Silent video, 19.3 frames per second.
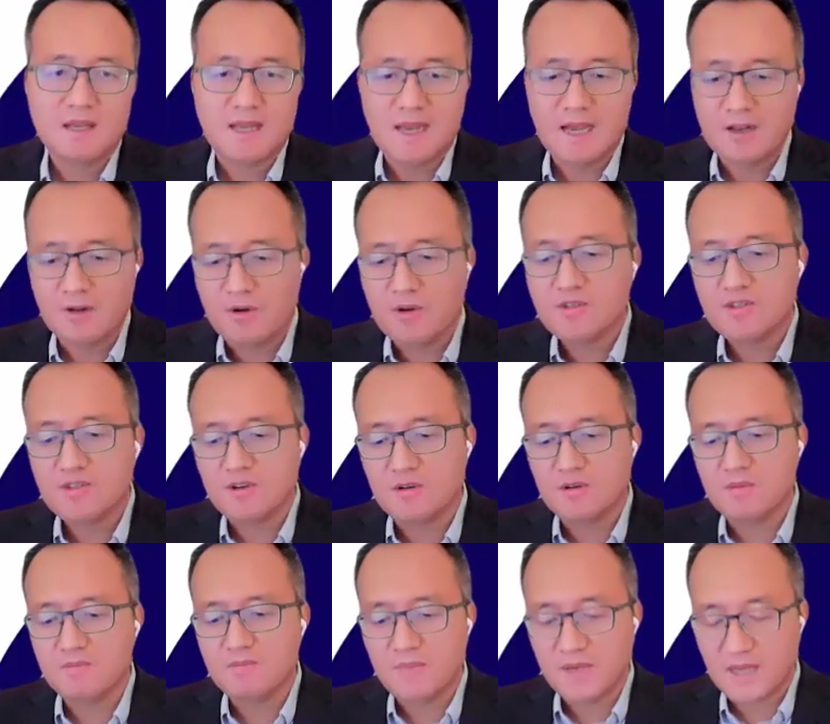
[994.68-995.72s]
And
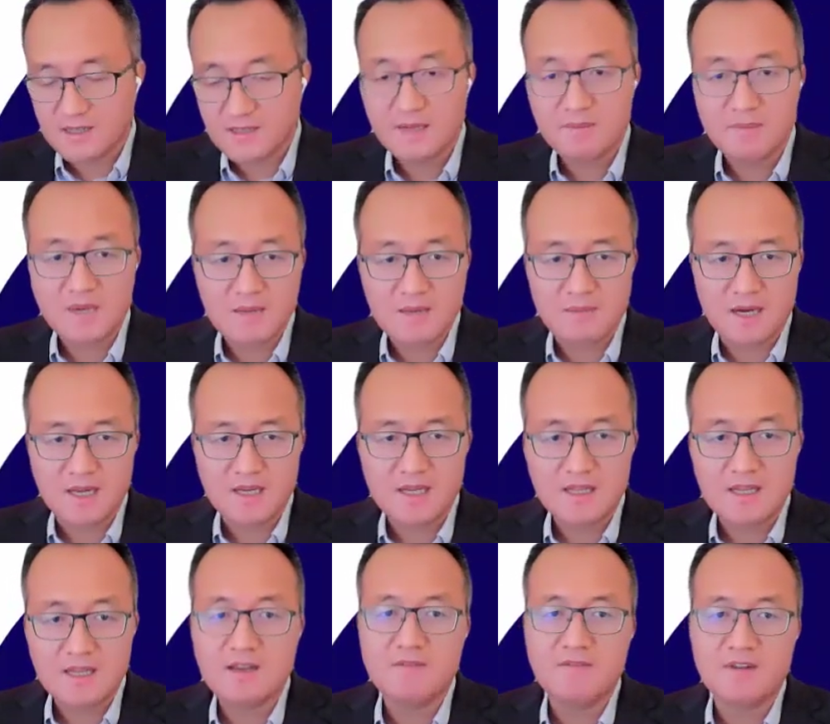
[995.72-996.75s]
also, because they made money,
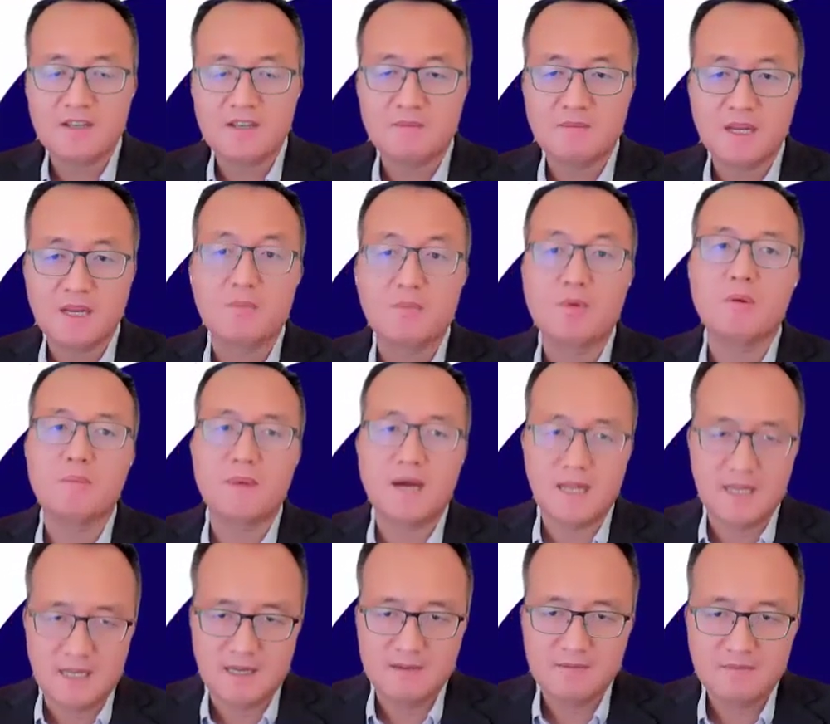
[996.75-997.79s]
their investor made more
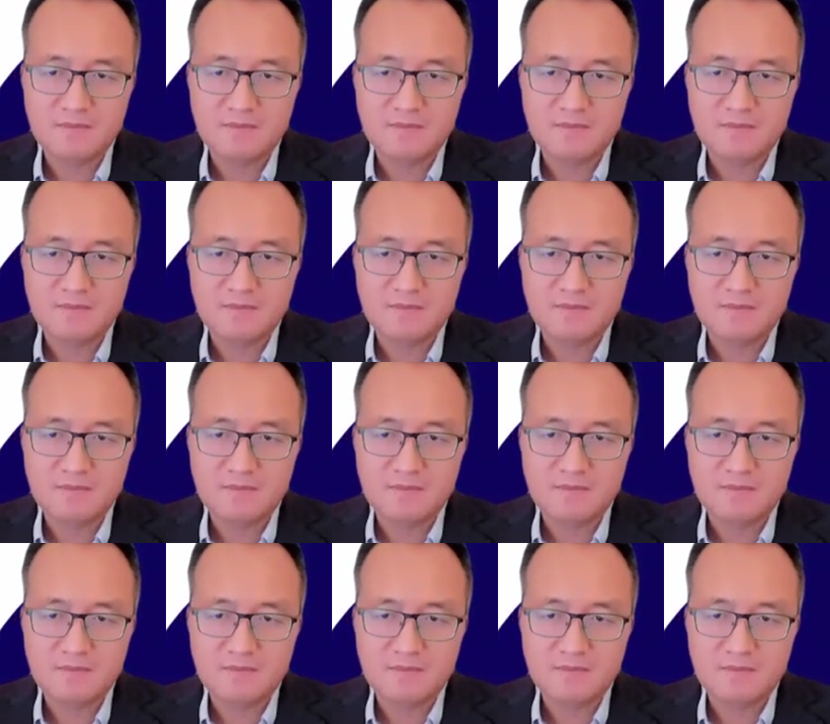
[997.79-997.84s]
money.